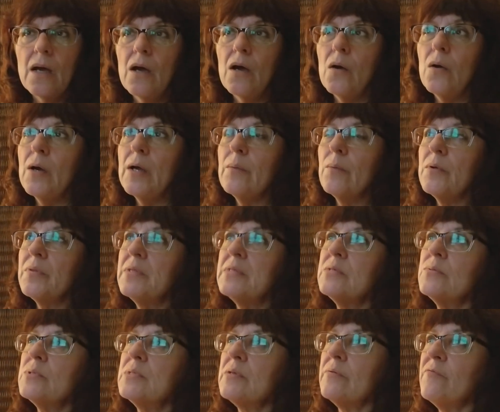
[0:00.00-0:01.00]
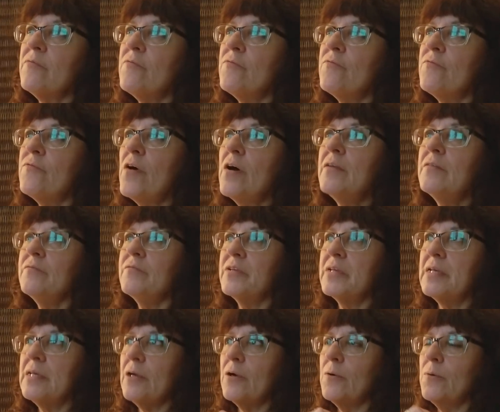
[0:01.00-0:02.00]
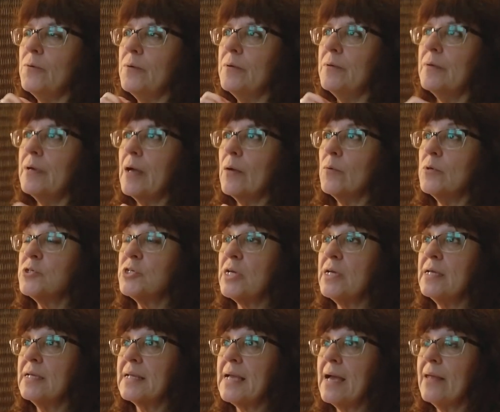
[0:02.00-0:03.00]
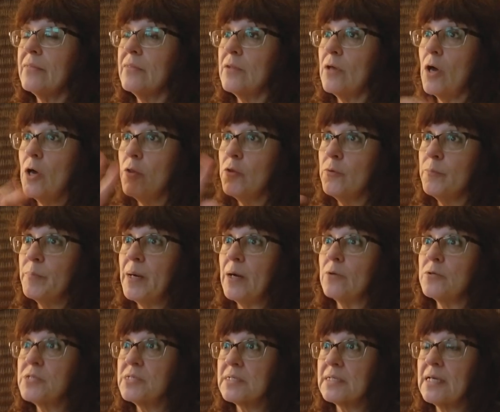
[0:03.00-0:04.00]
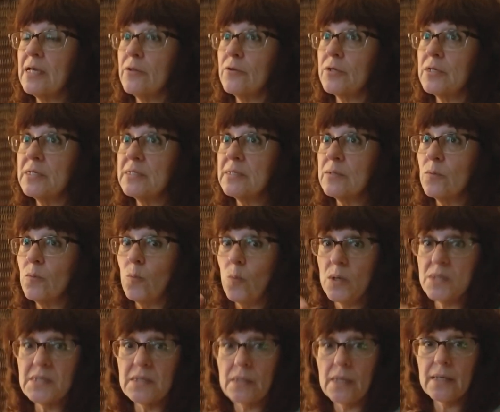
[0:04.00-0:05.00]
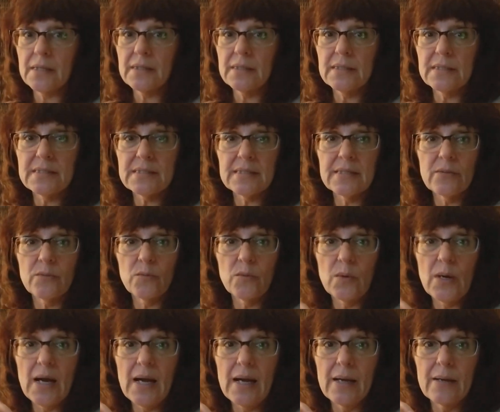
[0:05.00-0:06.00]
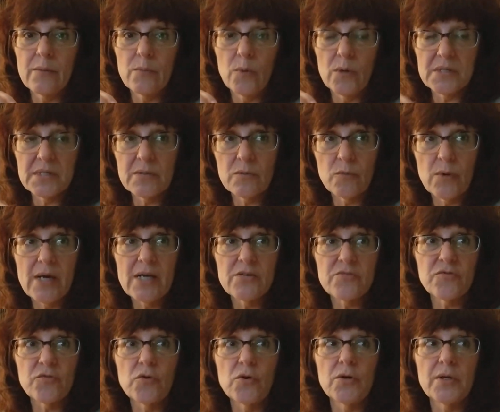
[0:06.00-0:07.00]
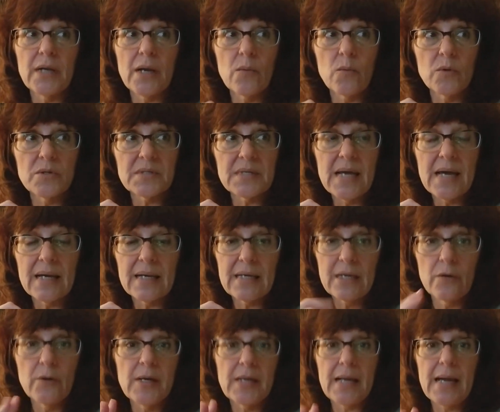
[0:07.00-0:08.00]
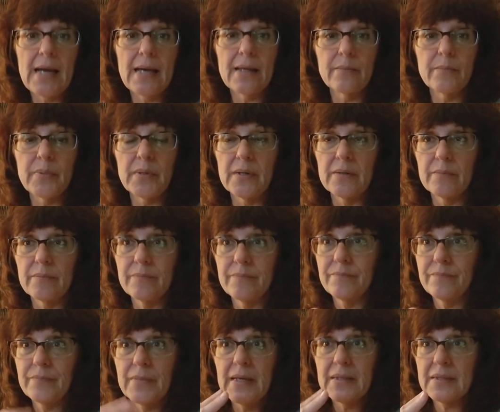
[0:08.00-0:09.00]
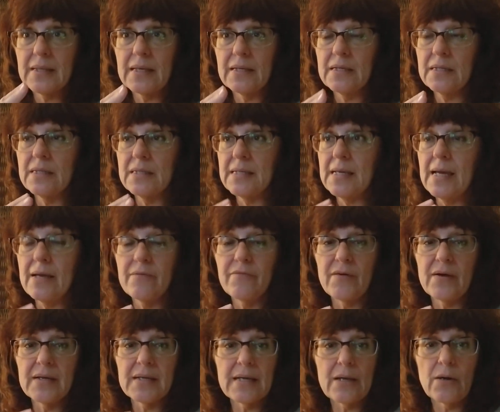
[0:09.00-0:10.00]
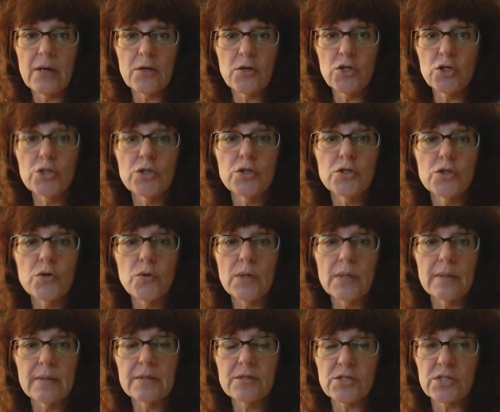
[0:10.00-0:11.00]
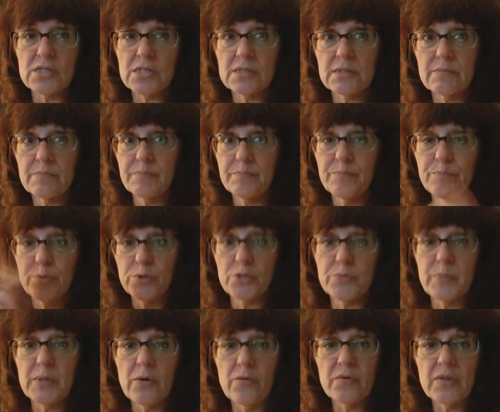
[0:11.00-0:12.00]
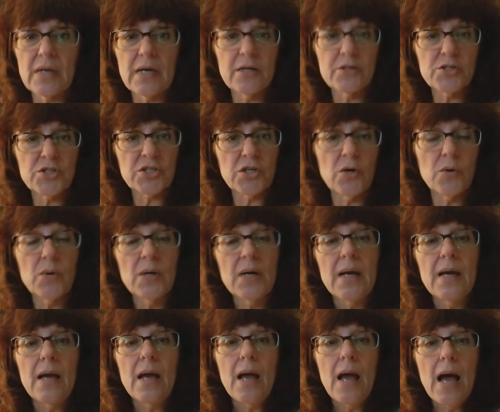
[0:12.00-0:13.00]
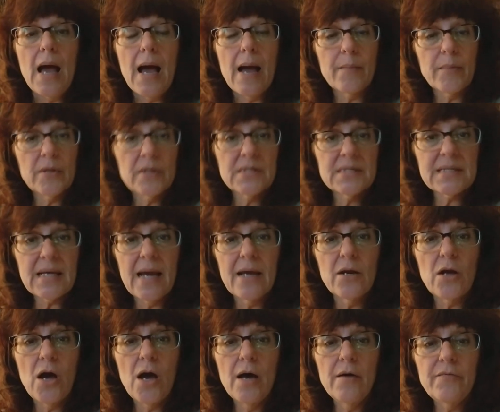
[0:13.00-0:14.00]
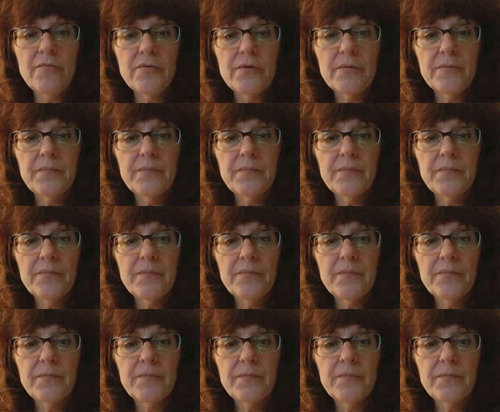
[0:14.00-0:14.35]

All right, well this was a fun video. I wish I had gotten the other parts together because it wasn't like this. It I wasn't rageful and I was not carrying on, but at the end of the day, finding out I couldn't do it just put me over the edge. So I'm going to sign off.